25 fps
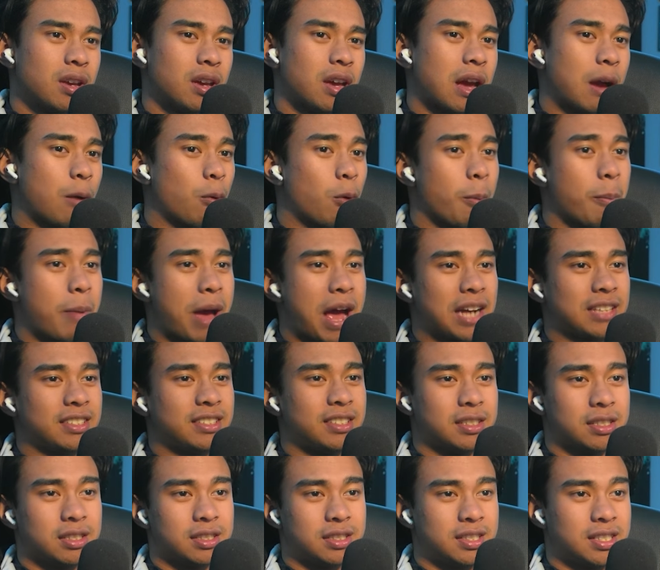And we're back
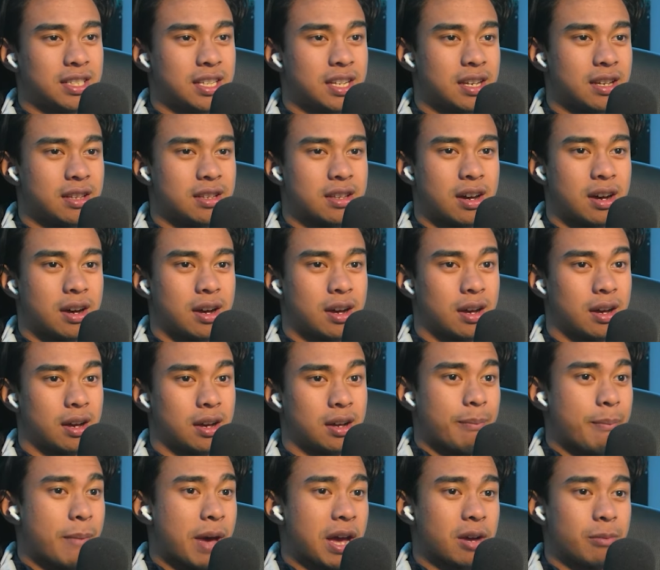to seeing
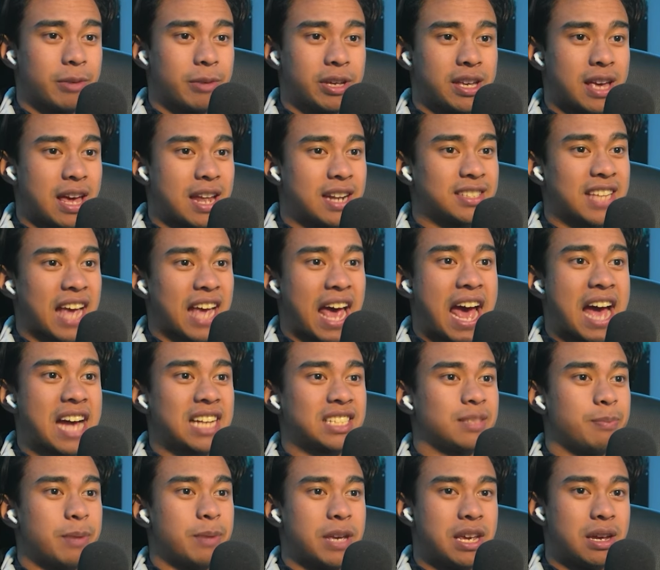Megumin get his
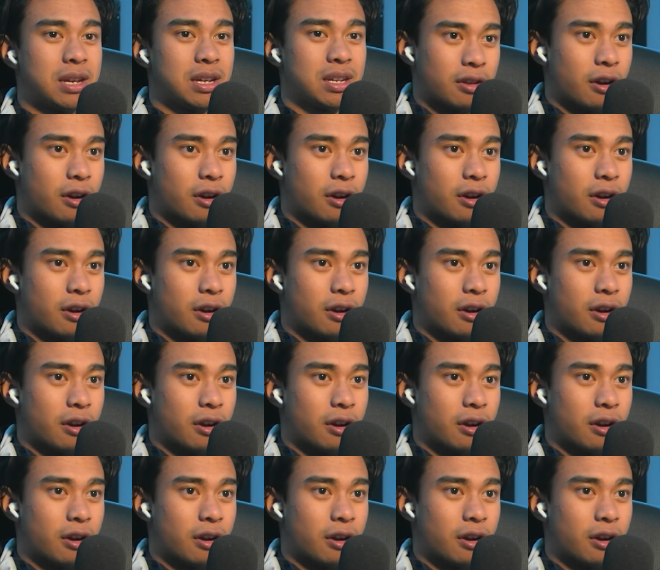ass beat.